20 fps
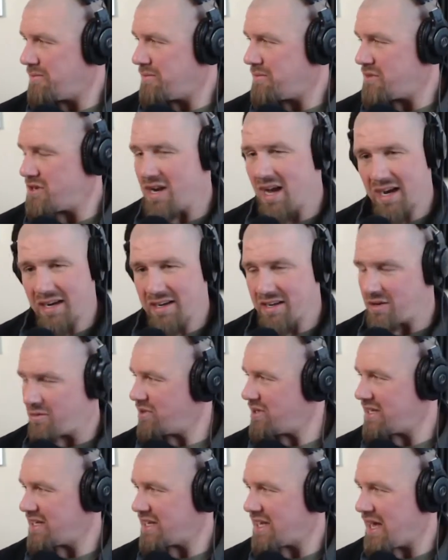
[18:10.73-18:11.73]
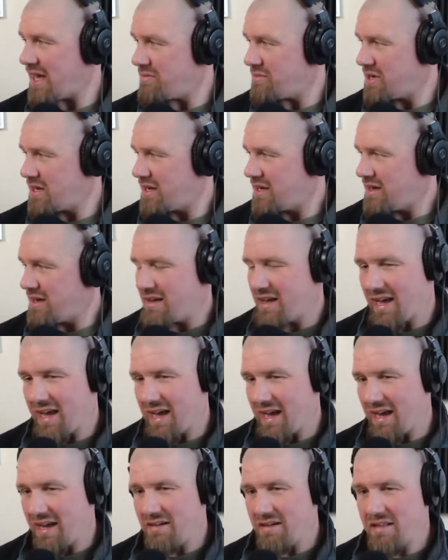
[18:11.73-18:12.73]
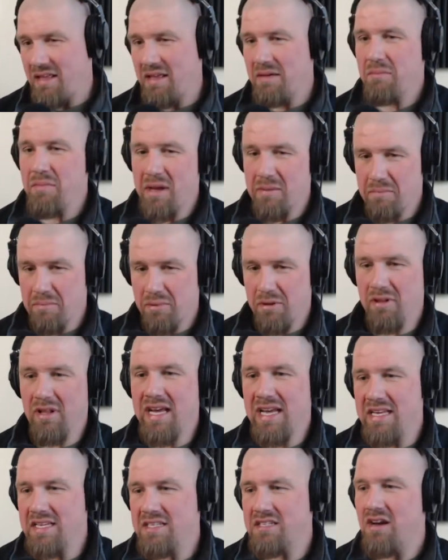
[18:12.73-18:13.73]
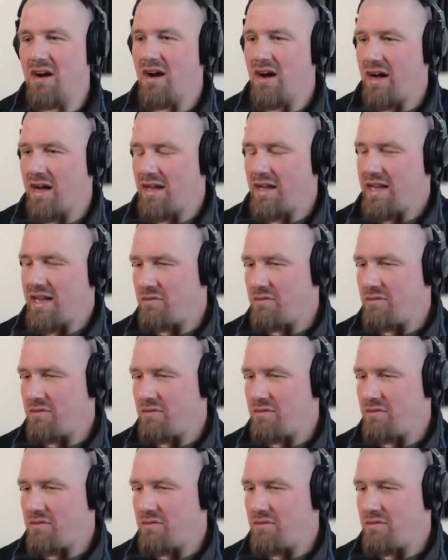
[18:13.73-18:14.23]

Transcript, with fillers: You're not going to win the game, and it, it plays on.